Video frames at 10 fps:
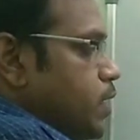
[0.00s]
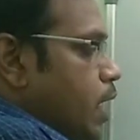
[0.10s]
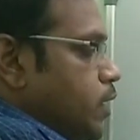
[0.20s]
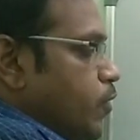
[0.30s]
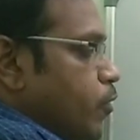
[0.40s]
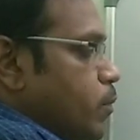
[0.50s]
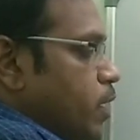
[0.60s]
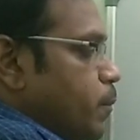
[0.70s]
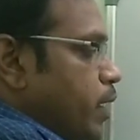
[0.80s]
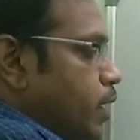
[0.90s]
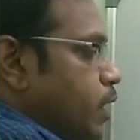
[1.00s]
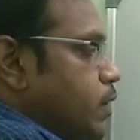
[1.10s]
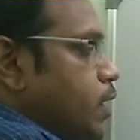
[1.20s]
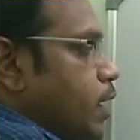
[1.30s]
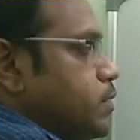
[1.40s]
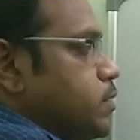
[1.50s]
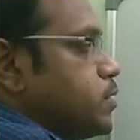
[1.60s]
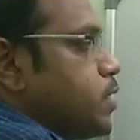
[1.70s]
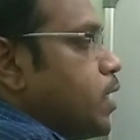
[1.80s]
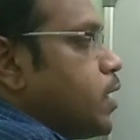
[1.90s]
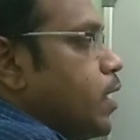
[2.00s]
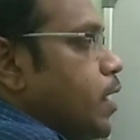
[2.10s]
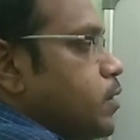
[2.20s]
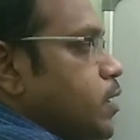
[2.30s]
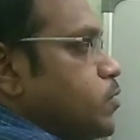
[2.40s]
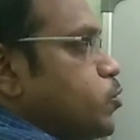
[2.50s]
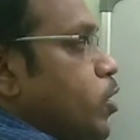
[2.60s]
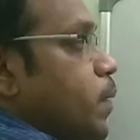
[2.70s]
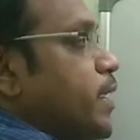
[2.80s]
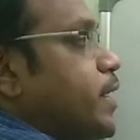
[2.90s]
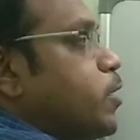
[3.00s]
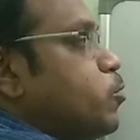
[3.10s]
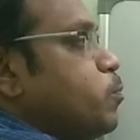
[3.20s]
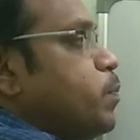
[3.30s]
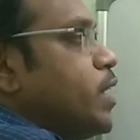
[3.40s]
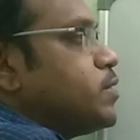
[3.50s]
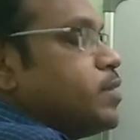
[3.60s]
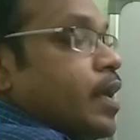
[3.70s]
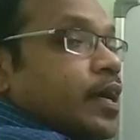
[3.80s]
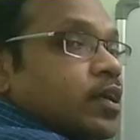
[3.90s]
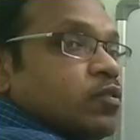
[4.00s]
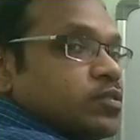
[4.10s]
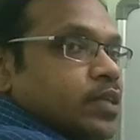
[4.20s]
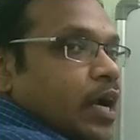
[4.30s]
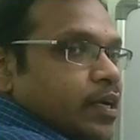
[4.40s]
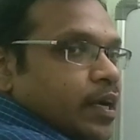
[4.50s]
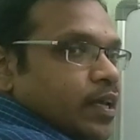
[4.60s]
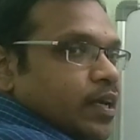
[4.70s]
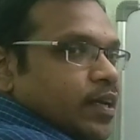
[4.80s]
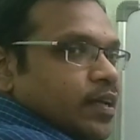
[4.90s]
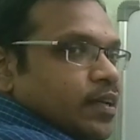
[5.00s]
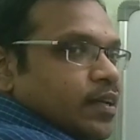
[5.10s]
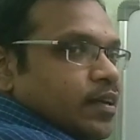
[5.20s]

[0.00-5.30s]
They started from repelling in this, they started like this. So emitter to base, the electrons started.